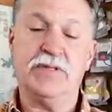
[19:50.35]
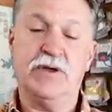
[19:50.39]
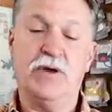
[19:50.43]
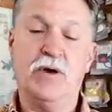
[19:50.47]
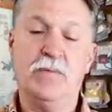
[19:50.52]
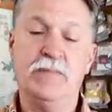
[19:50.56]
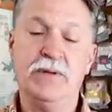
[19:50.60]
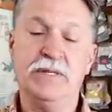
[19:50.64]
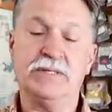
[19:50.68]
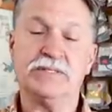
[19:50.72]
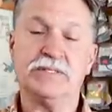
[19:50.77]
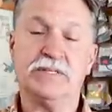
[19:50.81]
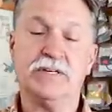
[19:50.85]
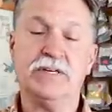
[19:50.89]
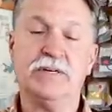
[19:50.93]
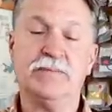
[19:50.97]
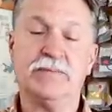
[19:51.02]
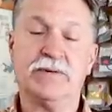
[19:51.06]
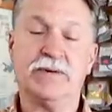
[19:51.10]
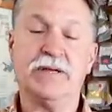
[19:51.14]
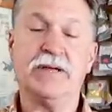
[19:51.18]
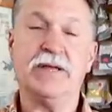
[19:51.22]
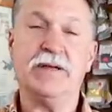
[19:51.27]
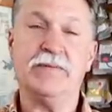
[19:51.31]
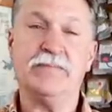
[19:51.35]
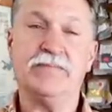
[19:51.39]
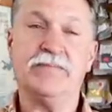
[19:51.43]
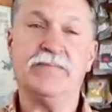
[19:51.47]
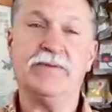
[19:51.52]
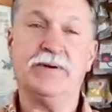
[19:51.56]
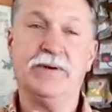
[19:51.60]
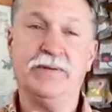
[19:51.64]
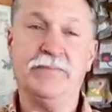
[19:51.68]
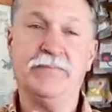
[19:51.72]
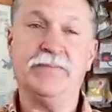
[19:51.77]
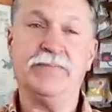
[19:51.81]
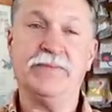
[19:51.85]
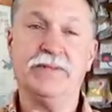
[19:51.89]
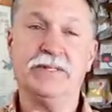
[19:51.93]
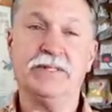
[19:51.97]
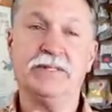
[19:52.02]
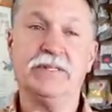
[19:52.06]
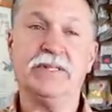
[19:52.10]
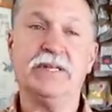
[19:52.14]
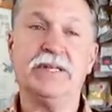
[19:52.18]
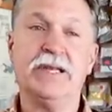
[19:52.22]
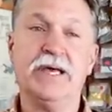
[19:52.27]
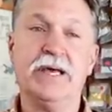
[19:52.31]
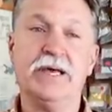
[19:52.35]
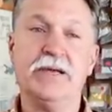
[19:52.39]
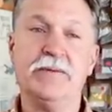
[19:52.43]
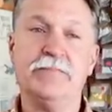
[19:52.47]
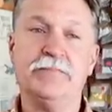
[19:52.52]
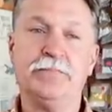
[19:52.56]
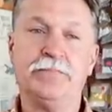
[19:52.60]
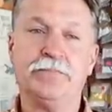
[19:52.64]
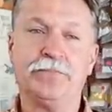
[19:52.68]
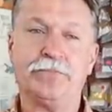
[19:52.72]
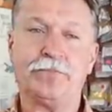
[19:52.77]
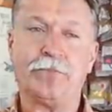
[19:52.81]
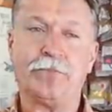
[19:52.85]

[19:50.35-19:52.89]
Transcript: the Old Man's Goober came from, the name.